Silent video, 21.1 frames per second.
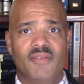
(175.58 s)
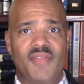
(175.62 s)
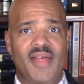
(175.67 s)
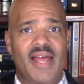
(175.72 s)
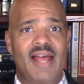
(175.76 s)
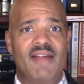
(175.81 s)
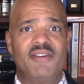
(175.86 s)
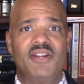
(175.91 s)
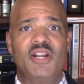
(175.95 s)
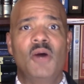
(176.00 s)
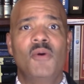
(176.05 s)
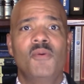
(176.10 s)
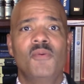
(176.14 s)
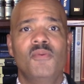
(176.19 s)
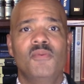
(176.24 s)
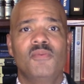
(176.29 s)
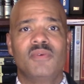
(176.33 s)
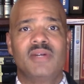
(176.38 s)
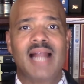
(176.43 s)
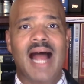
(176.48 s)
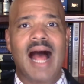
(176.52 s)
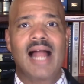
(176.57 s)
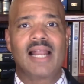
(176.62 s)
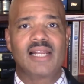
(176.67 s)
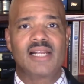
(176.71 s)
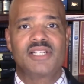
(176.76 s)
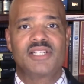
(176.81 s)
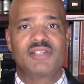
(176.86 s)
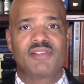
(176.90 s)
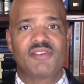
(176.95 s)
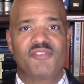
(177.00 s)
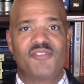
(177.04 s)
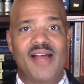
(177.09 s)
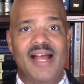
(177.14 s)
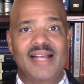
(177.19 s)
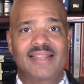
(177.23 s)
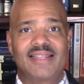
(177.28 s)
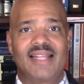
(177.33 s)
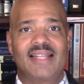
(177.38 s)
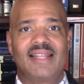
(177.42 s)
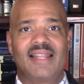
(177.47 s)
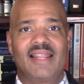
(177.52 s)
had no knowledge of the
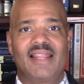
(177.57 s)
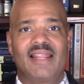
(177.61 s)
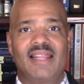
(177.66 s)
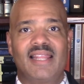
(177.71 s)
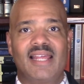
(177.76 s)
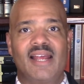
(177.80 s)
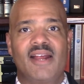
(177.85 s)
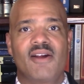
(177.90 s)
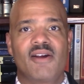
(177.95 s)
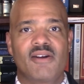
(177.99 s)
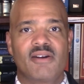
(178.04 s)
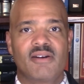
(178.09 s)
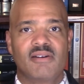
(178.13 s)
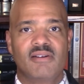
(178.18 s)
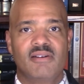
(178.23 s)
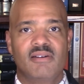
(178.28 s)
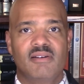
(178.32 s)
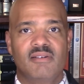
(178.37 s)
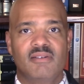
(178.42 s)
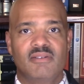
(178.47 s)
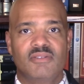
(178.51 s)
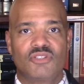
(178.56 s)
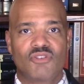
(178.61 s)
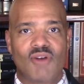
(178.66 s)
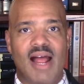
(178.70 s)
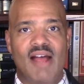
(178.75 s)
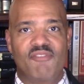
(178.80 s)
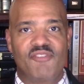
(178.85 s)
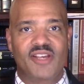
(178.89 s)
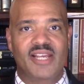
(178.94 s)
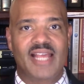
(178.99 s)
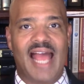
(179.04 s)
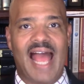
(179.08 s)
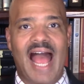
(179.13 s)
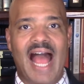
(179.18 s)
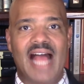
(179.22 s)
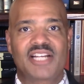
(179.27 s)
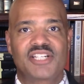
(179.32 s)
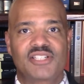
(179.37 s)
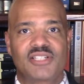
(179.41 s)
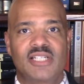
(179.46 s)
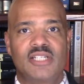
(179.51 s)
fact that their traffic
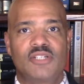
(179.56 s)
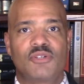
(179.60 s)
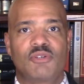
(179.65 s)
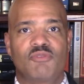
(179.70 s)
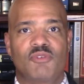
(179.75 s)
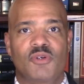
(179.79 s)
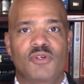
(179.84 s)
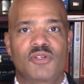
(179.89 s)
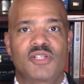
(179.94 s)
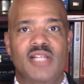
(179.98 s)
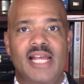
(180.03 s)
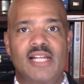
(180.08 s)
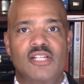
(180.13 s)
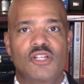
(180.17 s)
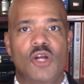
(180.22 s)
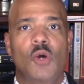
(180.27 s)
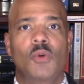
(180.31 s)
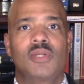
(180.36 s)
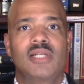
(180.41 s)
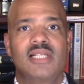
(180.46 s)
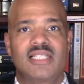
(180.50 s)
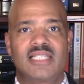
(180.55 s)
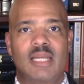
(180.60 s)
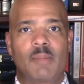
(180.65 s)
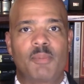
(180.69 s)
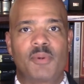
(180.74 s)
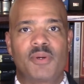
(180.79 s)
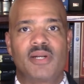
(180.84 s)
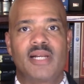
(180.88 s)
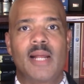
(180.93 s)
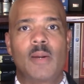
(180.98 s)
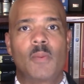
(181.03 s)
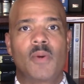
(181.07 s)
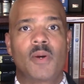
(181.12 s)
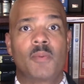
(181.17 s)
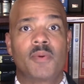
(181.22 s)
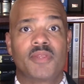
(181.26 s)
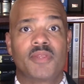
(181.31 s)
actually traversed a totally separate network with a